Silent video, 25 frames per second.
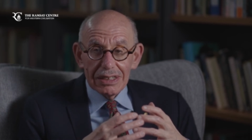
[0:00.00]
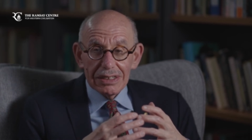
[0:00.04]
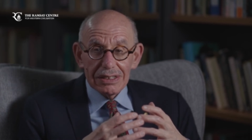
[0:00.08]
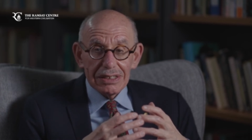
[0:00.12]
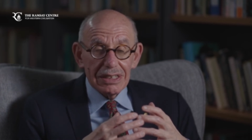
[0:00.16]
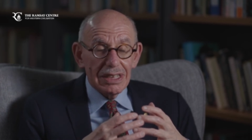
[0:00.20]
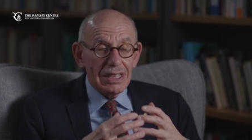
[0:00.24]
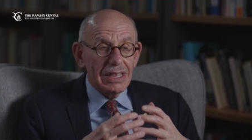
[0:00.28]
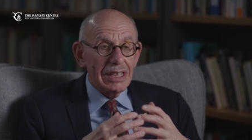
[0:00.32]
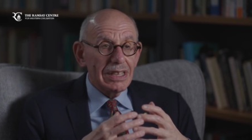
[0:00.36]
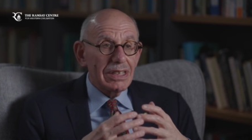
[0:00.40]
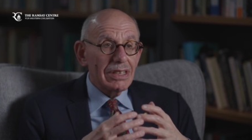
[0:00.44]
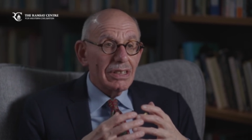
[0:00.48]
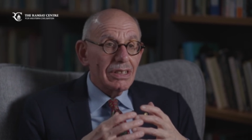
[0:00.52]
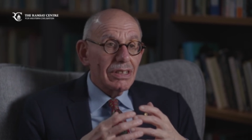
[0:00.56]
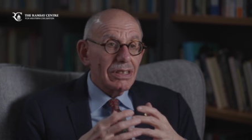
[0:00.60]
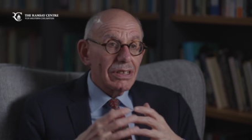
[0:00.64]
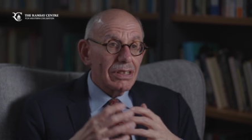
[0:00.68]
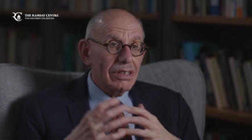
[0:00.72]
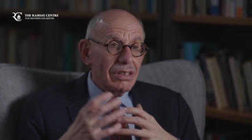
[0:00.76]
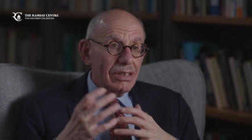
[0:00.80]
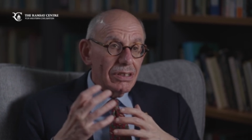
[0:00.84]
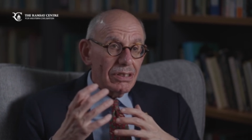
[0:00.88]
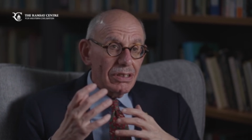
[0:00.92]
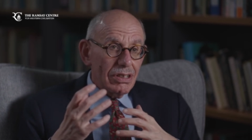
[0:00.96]
say,
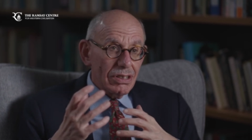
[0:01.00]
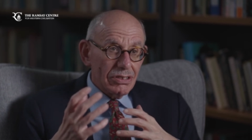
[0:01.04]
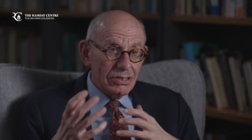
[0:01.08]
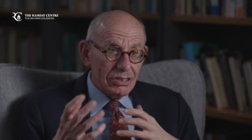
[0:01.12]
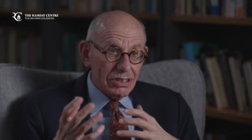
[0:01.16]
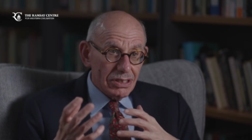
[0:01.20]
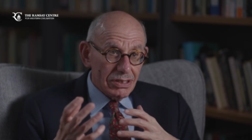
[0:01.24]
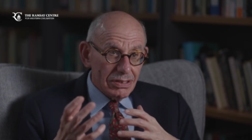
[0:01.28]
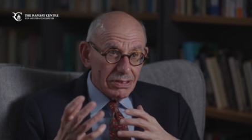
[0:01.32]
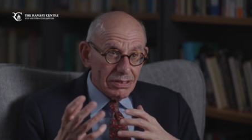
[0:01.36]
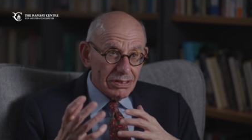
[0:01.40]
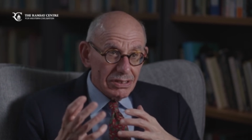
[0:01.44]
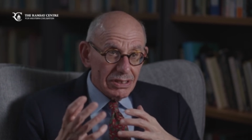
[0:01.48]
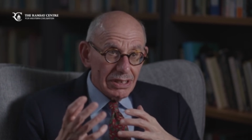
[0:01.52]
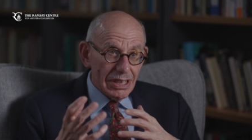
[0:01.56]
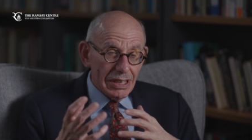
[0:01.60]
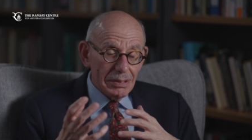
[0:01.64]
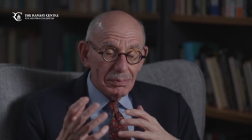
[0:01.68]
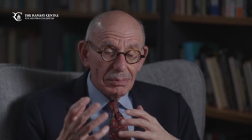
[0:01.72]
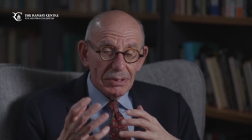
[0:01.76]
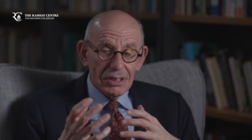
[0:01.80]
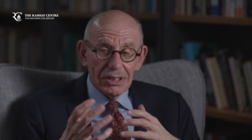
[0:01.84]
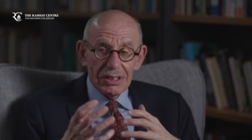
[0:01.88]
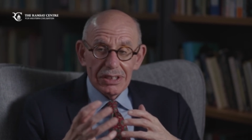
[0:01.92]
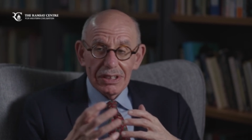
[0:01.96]
a logical
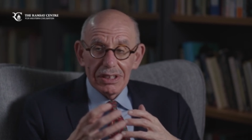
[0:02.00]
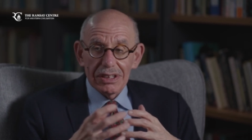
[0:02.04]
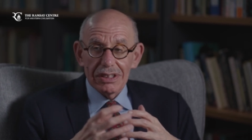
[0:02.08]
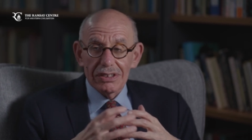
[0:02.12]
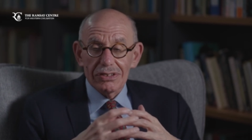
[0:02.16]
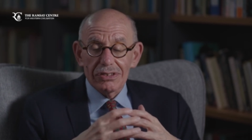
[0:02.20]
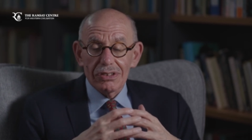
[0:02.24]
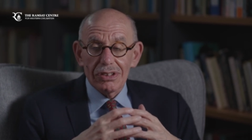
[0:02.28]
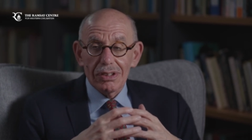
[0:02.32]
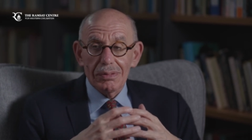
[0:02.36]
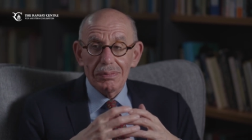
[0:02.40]
statement is,